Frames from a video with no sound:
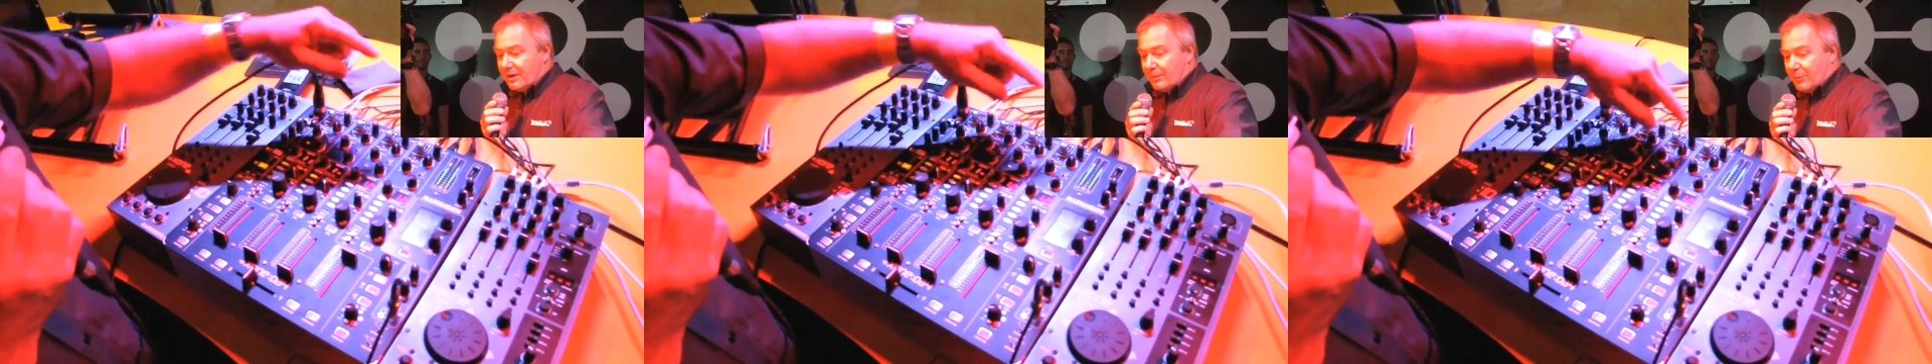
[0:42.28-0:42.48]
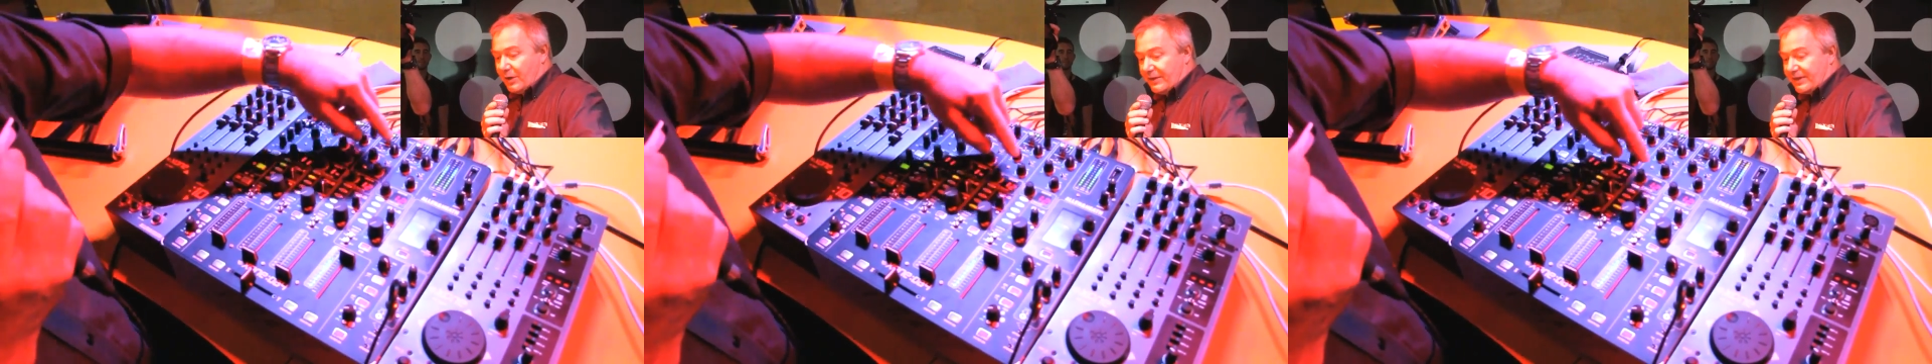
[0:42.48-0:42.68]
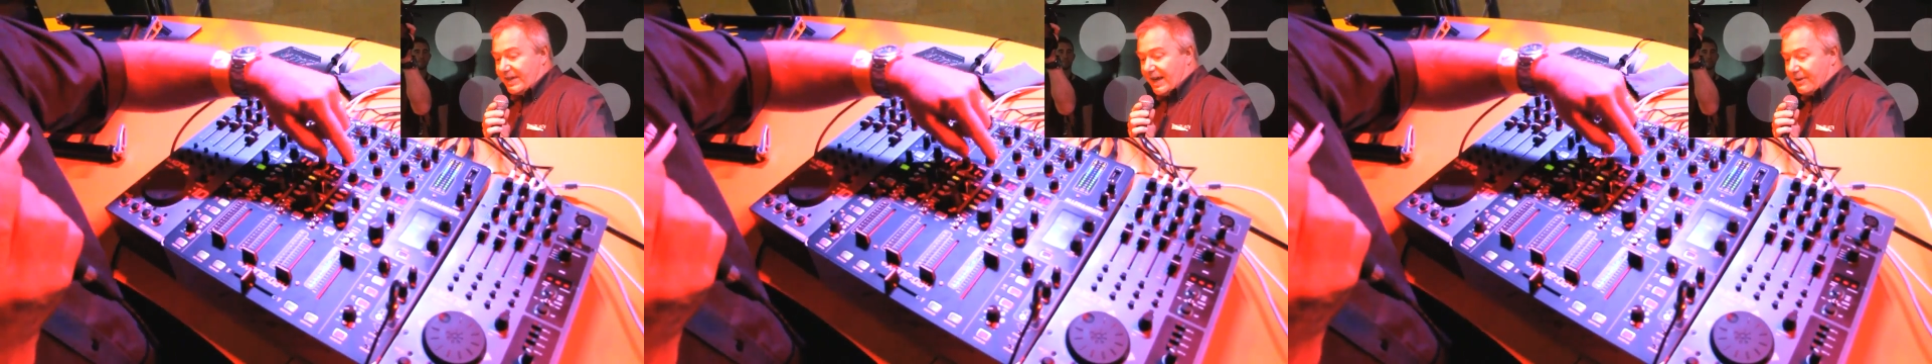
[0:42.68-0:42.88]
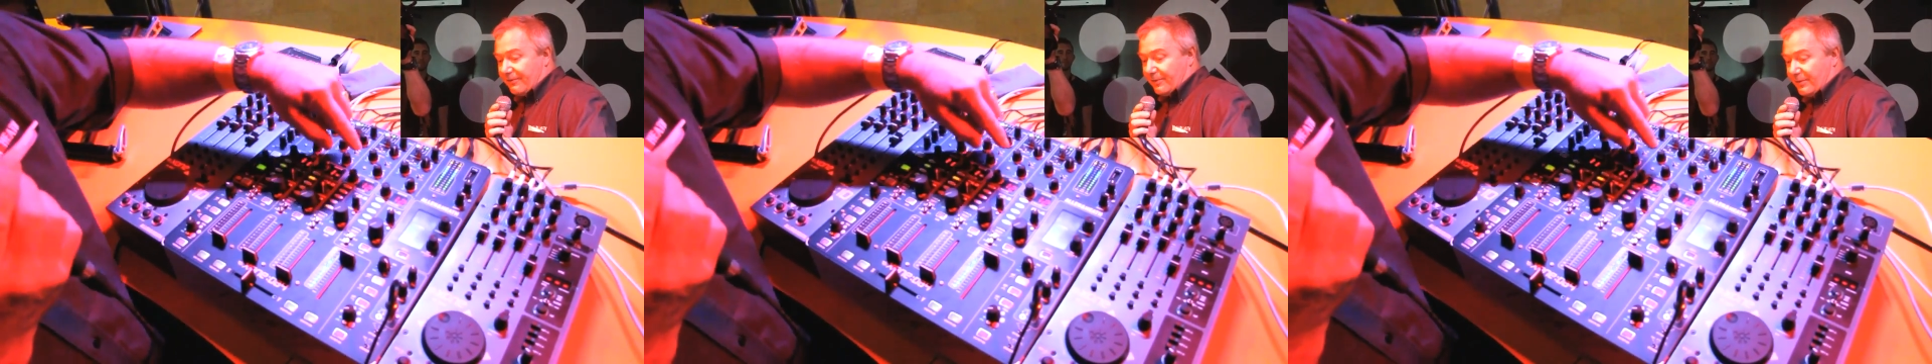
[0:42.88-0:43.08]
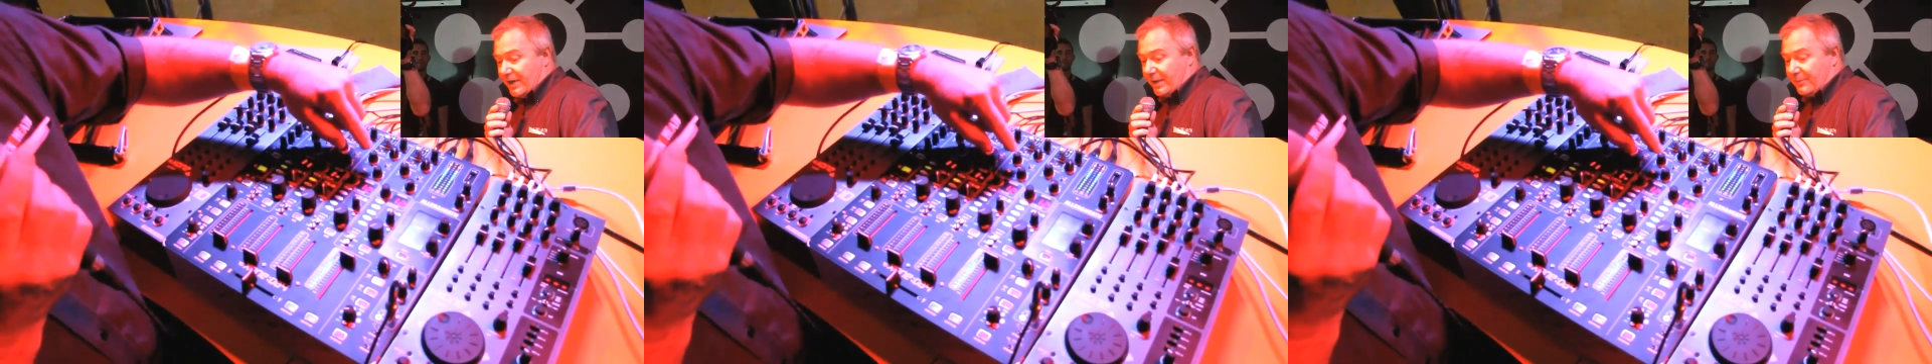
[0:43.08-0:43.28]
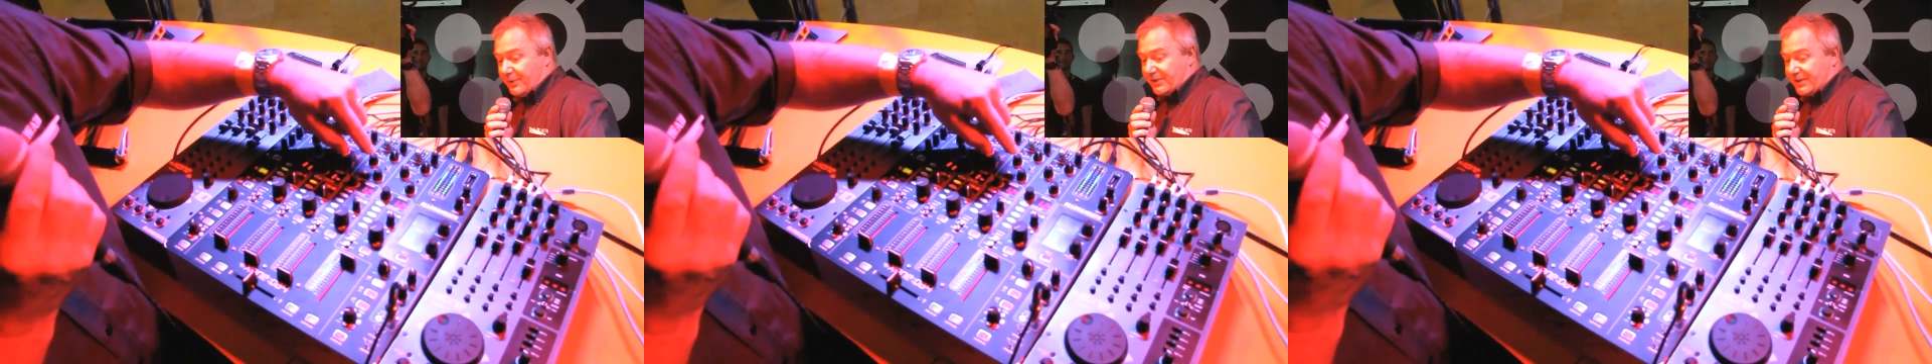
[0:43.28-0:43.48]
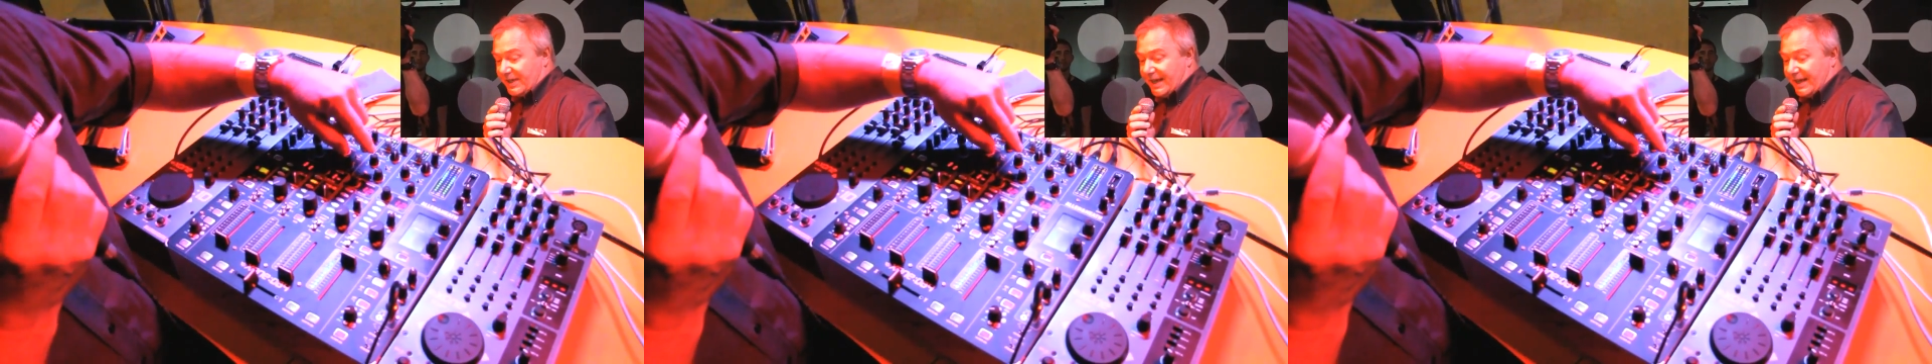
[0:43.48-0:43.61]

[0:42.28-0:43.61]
Moving down from the input